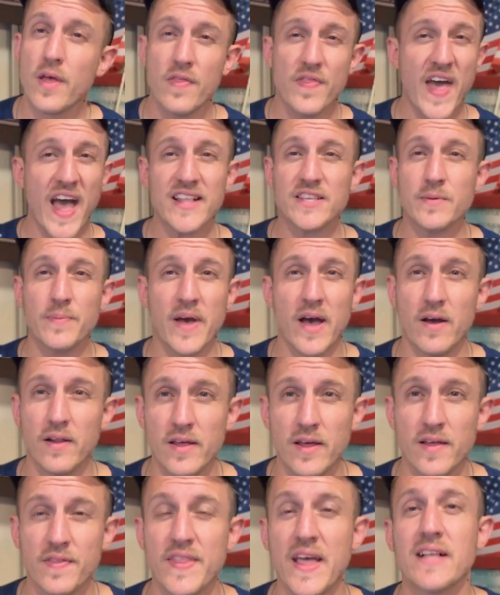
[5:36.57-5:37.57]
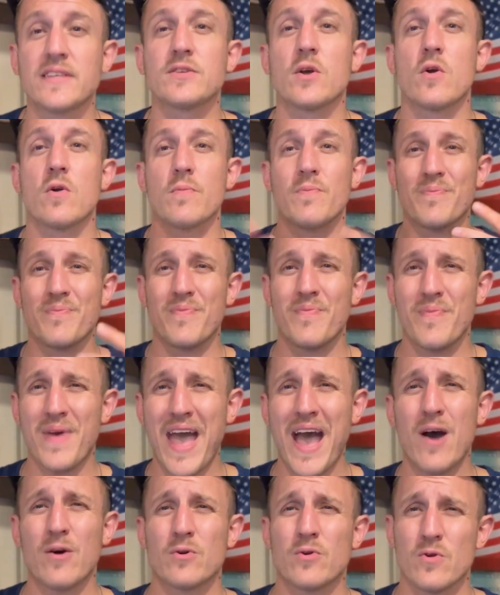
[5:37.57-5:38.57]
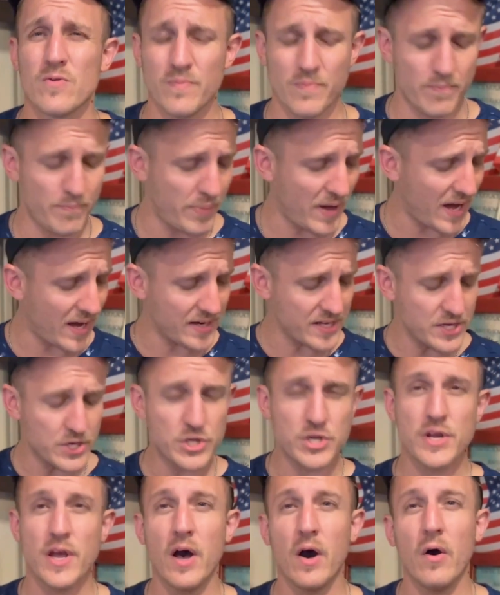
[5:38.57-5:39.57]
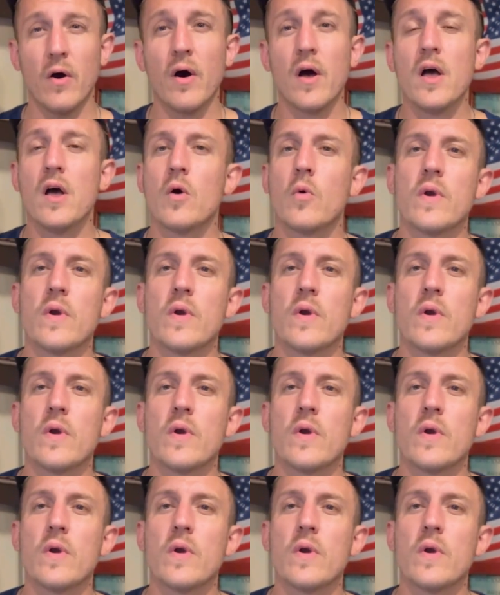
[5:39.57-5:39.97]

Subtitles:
That's about it. That's our outer body shell.